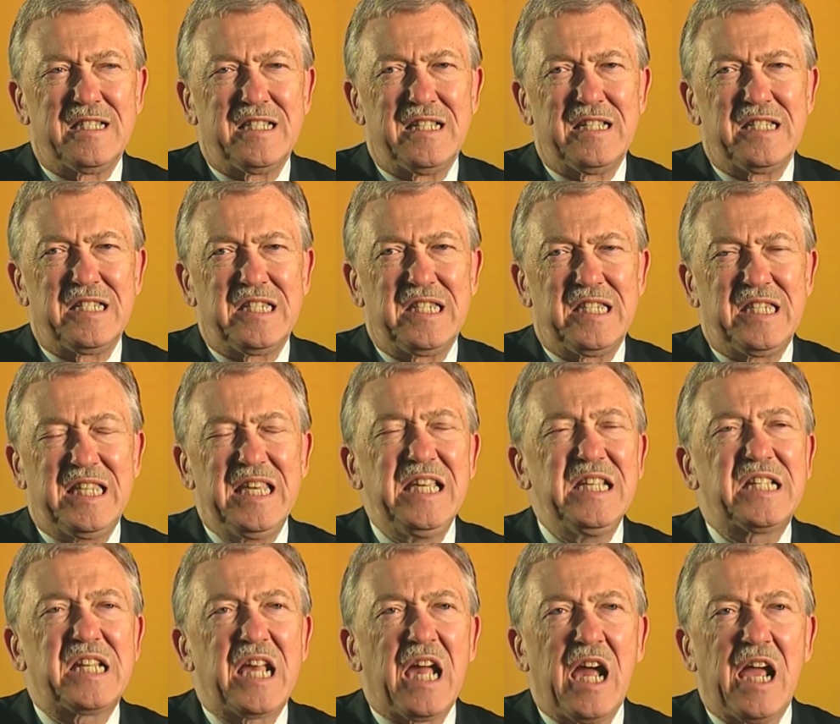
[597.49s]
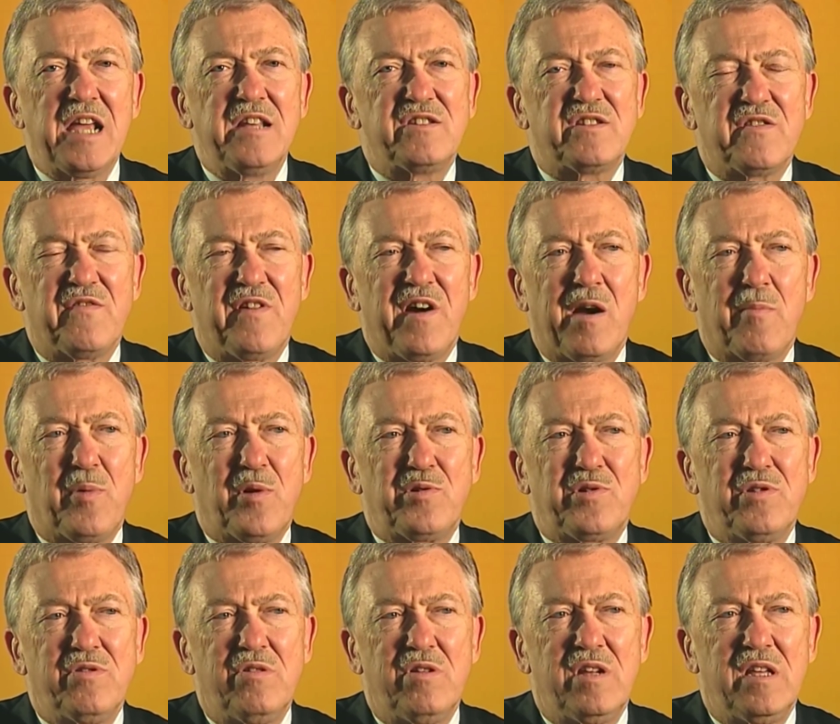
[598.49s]
these kinds of
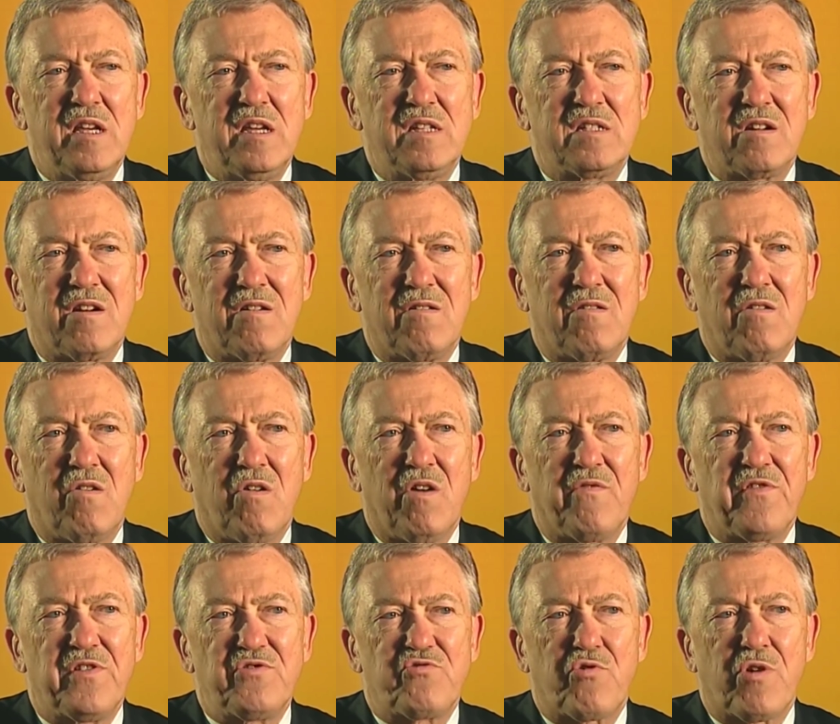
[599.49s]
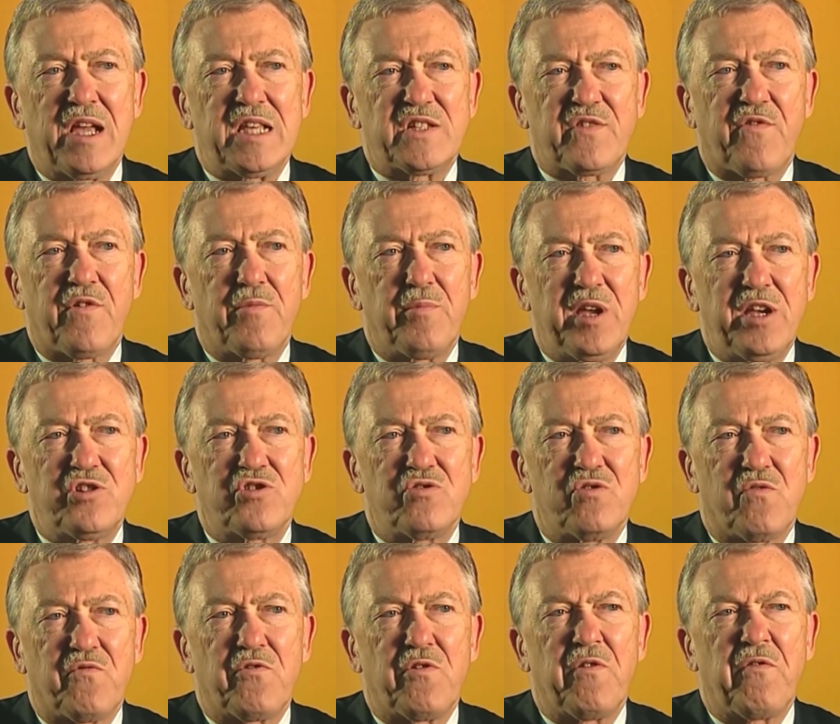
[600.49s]
opportunities are often
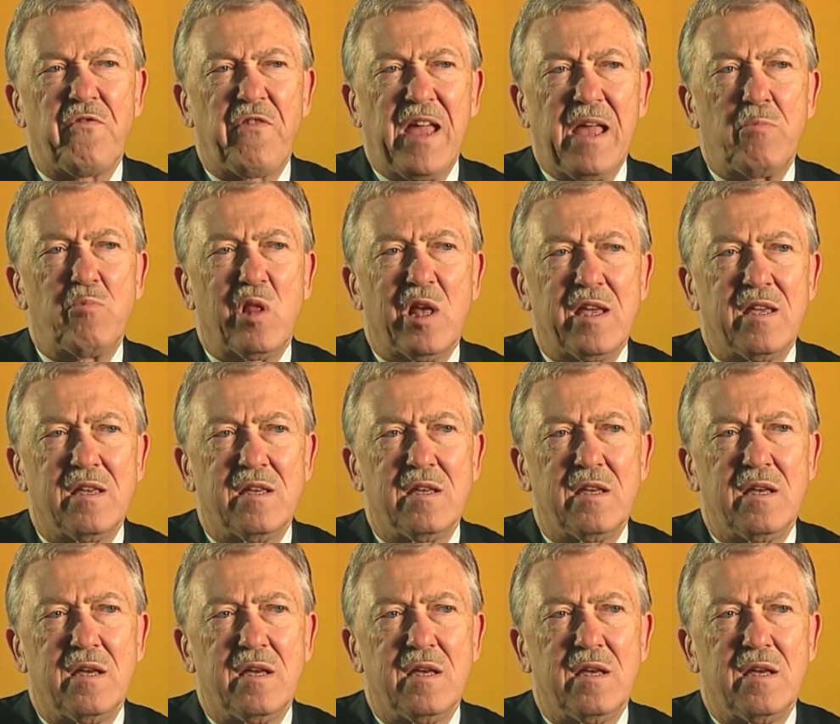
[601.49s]
transformational for a family.